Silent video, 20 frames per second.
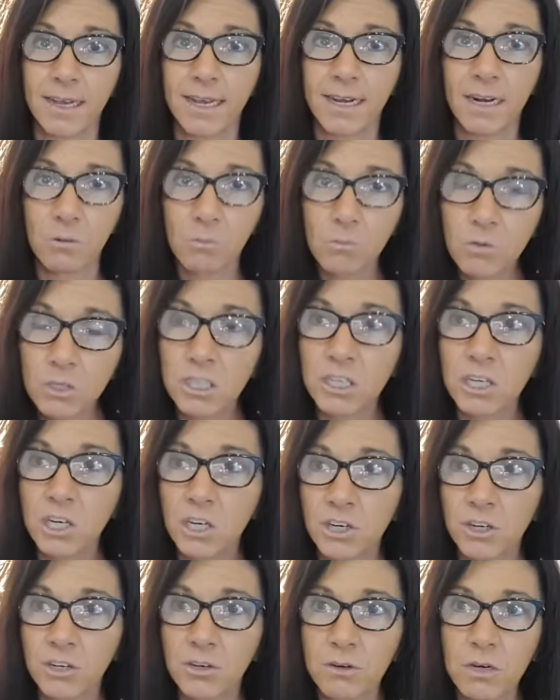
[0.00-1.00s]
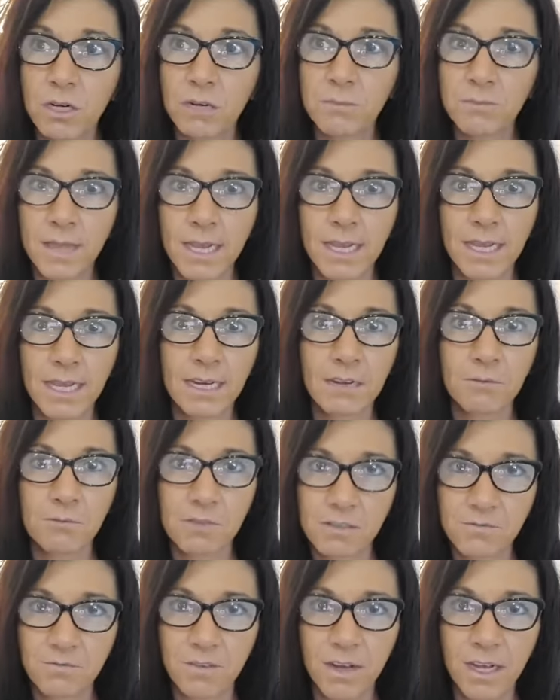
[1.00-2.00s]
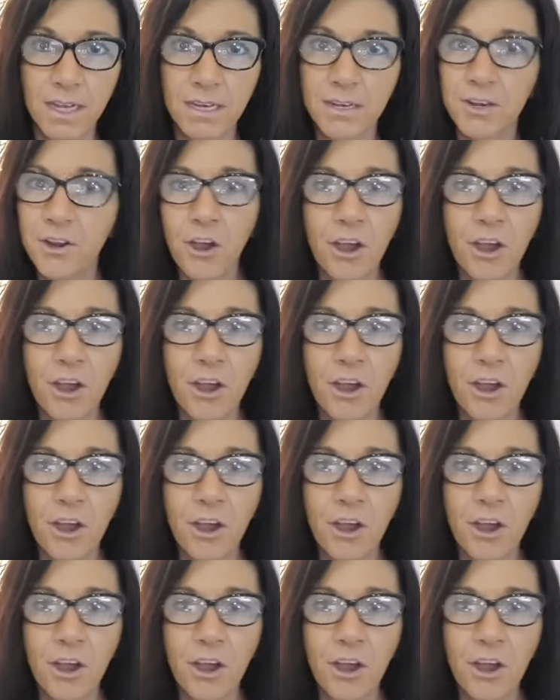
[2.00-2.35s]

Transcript: And I wanted her to grow up thinking it was fun,